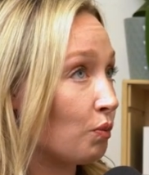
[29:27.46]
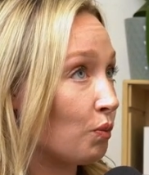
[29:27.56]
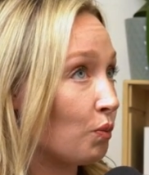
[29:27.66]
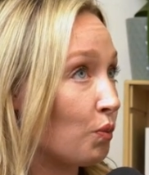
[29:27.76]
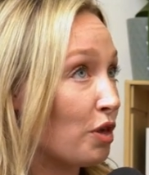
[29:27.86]

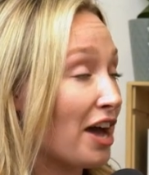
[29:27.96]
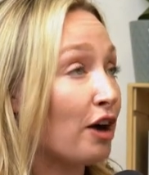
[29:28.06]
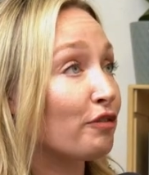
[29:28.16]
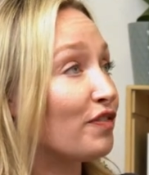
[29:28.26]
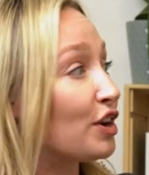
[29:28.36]
without
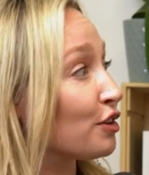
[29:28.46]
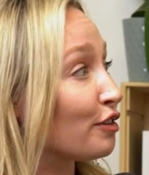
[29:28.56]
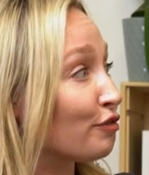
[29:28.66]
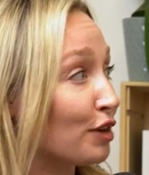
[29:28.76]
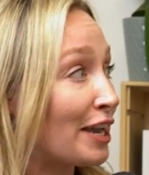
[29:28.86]
fear
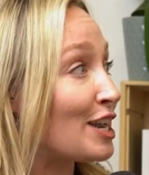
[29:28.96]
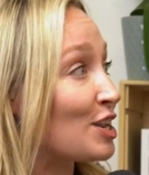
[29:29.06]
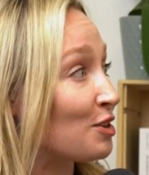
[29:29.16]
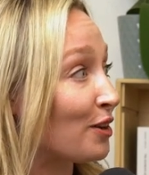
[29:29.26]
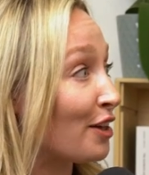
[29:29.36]
of rain
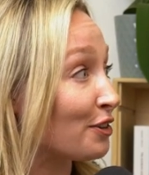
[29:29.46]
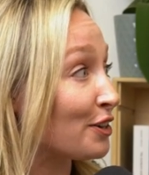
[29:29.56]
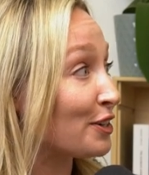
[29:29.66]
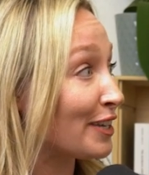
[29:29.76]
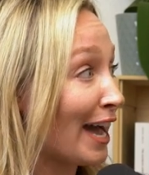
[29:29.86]
or
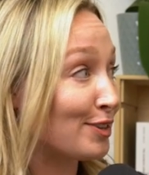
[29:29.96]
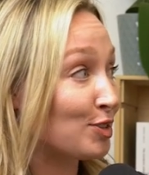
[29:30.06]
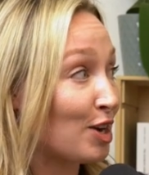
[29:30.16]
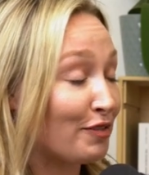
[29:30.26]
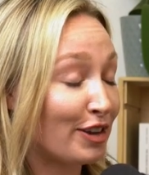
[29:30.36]
other
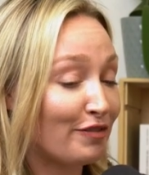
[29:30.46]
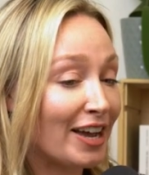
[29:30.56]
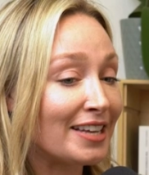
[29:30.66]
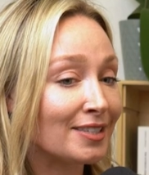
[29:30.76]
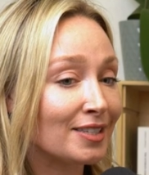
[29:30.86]
catastrophic
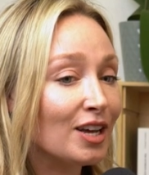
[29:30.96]
events.